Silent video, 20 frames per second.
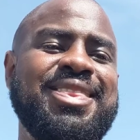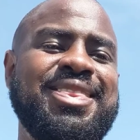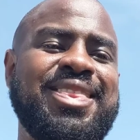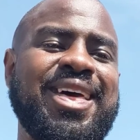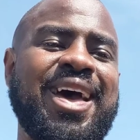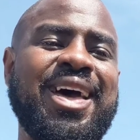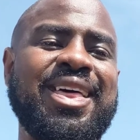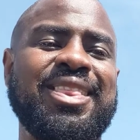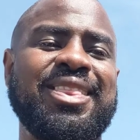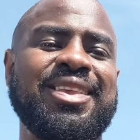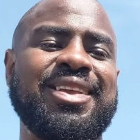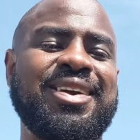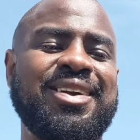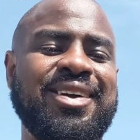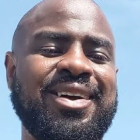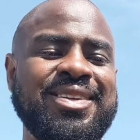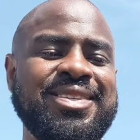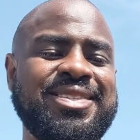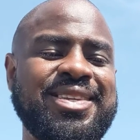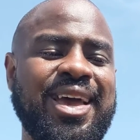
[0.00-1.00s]
that
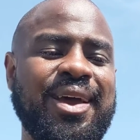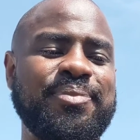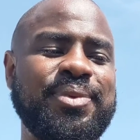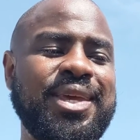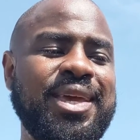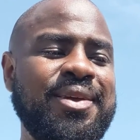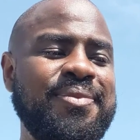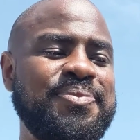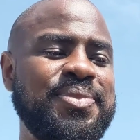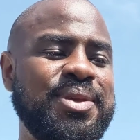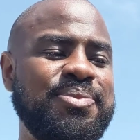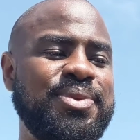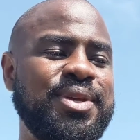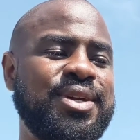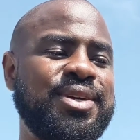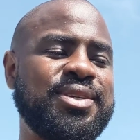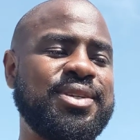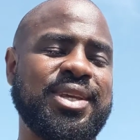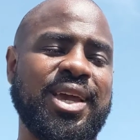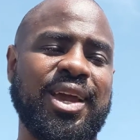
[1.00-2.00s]
concept hit me
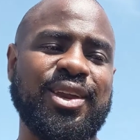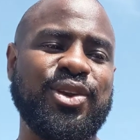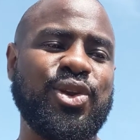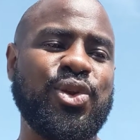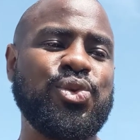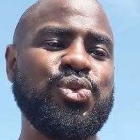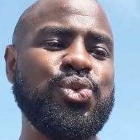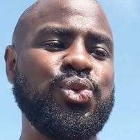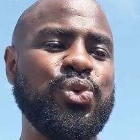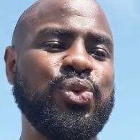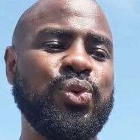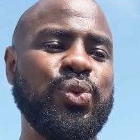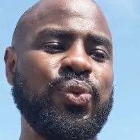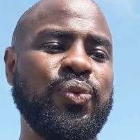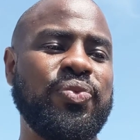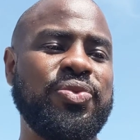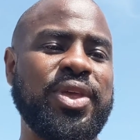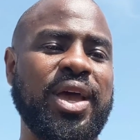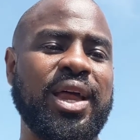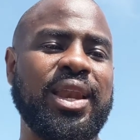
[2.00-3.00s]
because I knew
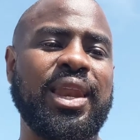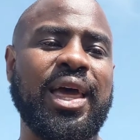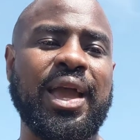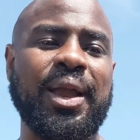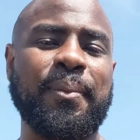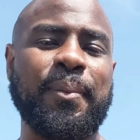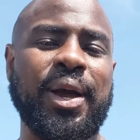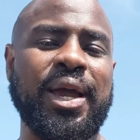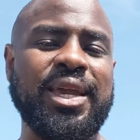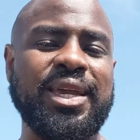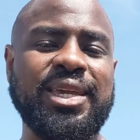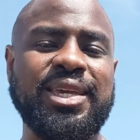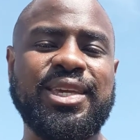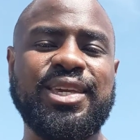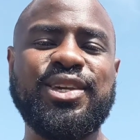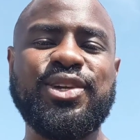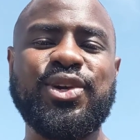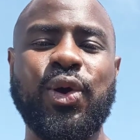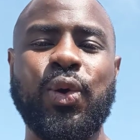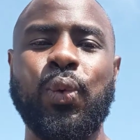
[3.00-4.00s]
that, like, my
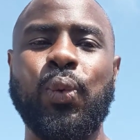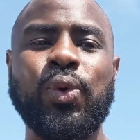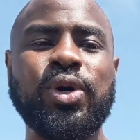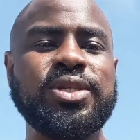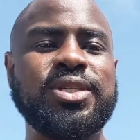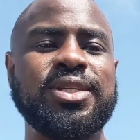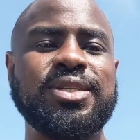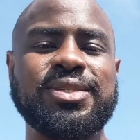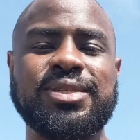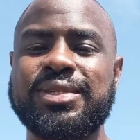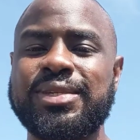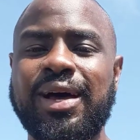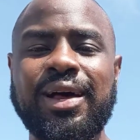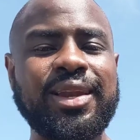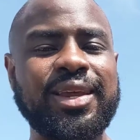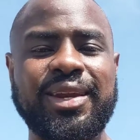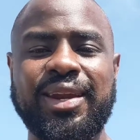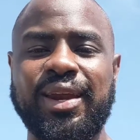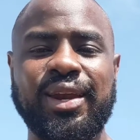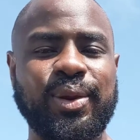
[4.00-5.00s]
ego wasn't
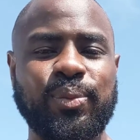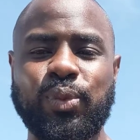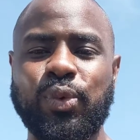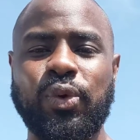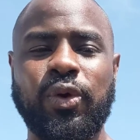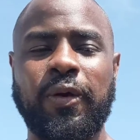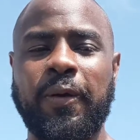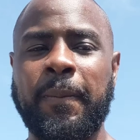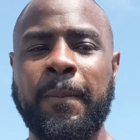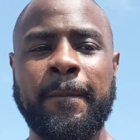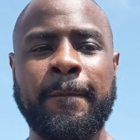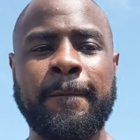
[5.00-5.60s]
solid anymore.